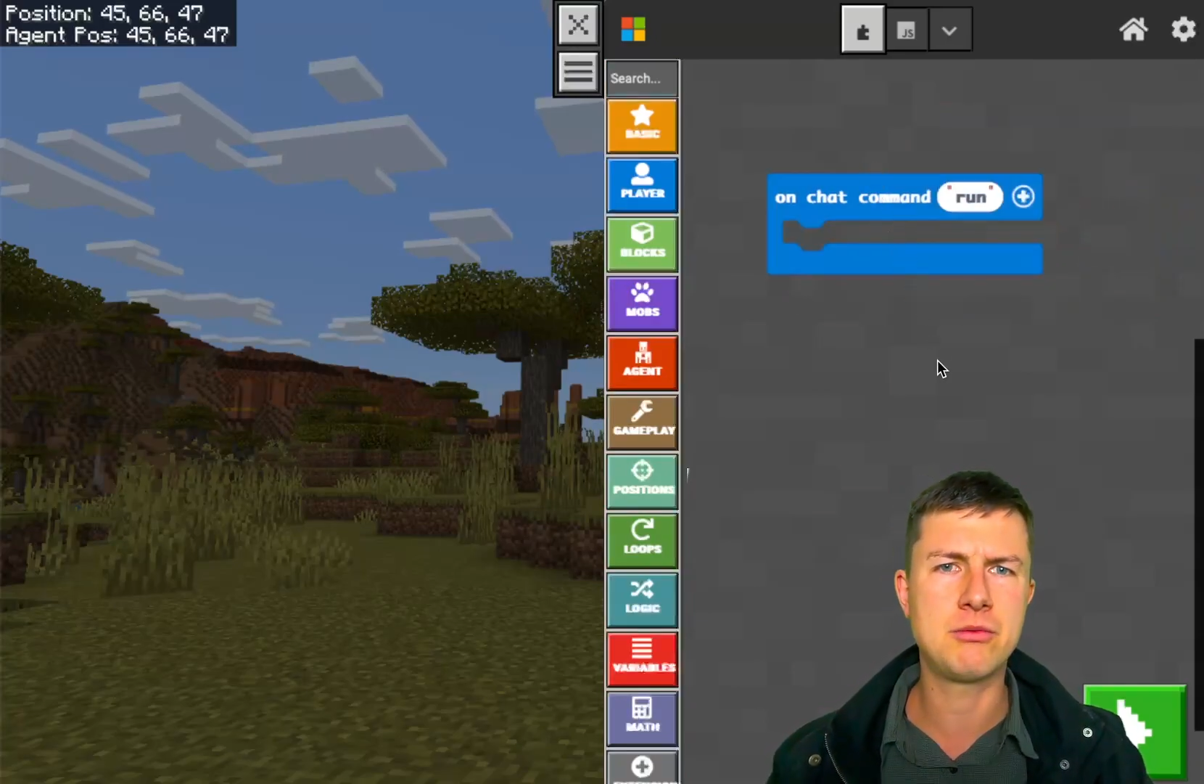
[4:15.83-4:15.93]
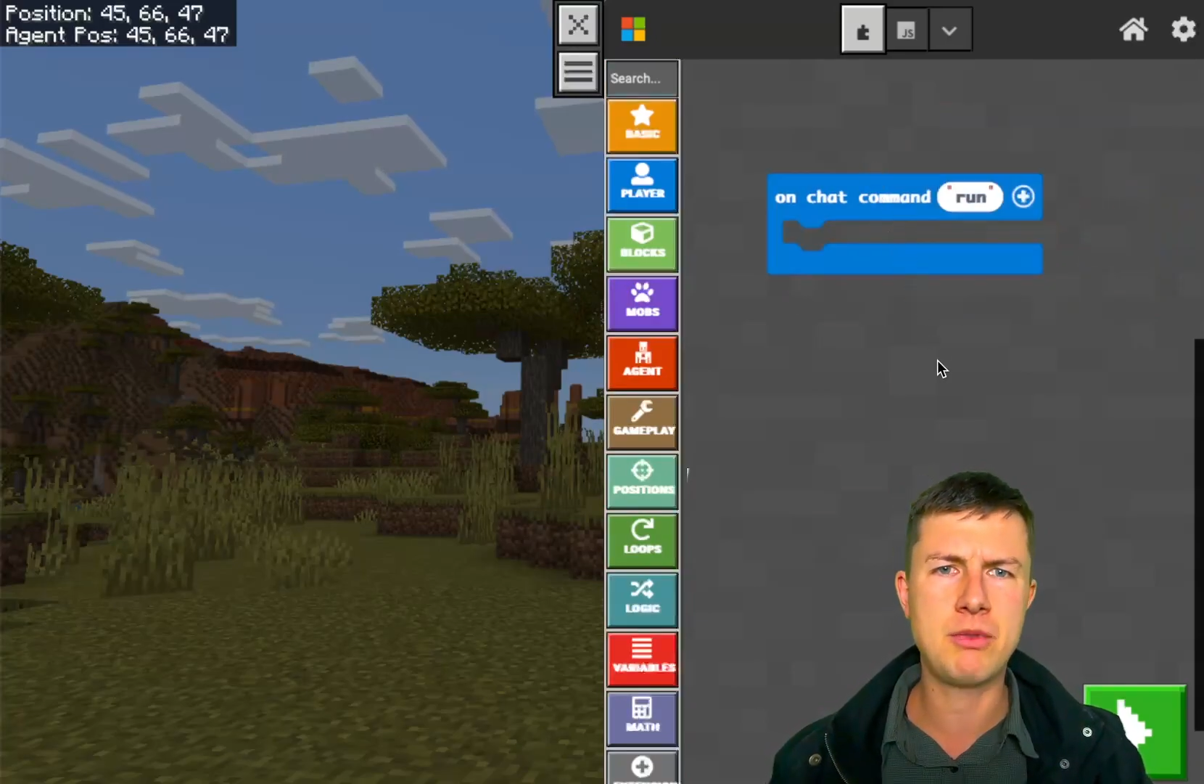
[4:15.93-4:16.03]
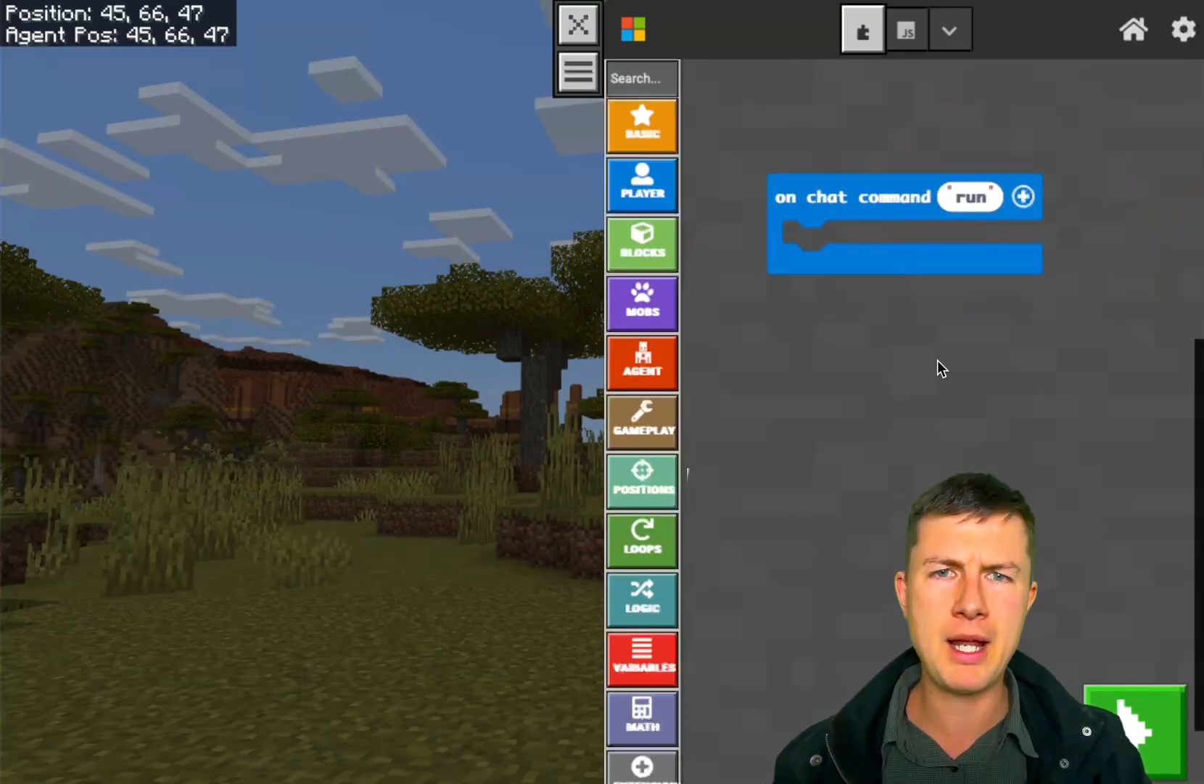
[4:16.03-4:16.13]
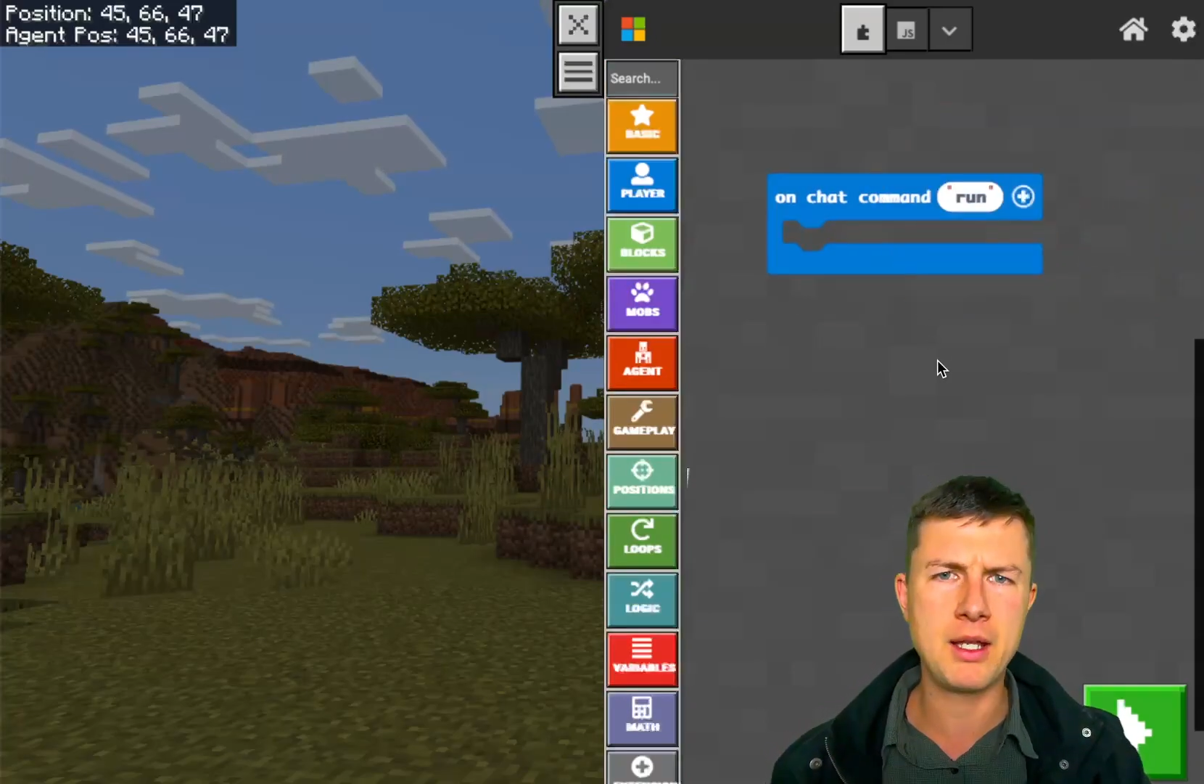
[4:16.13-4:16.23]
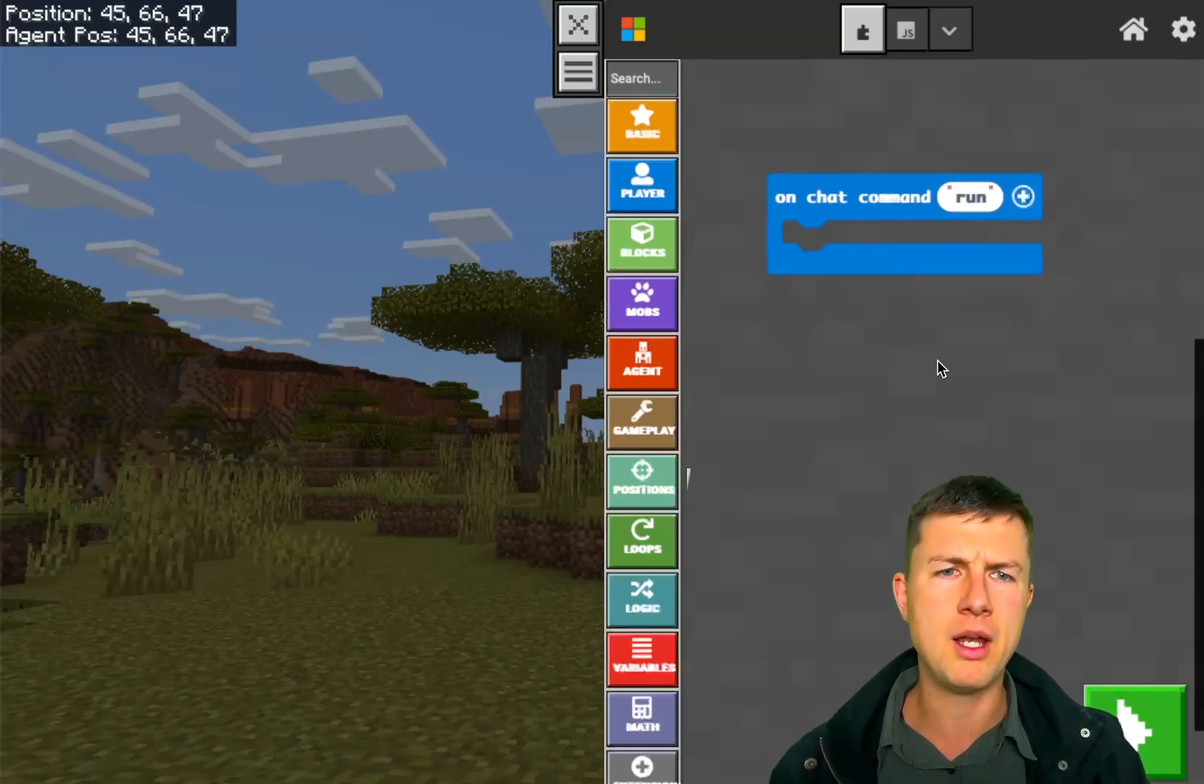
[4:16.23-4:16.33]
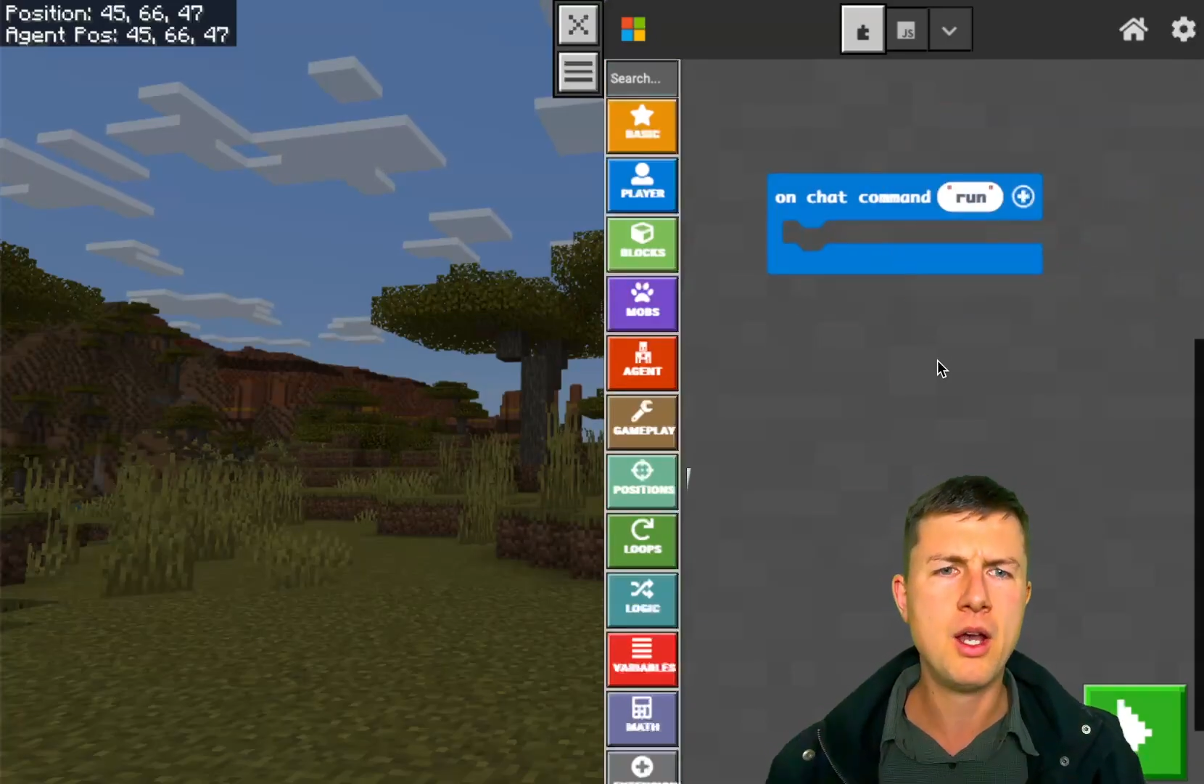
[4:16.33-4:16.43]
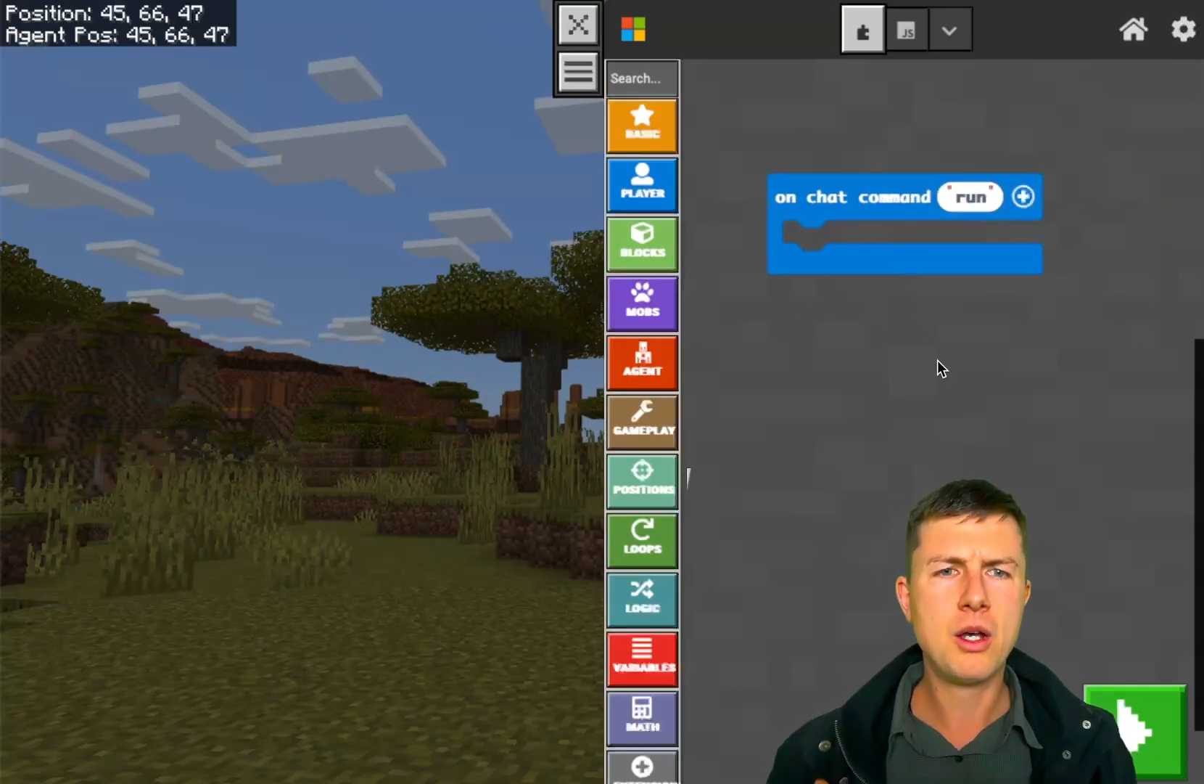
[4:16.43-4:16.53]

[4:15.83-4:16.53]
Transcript: run.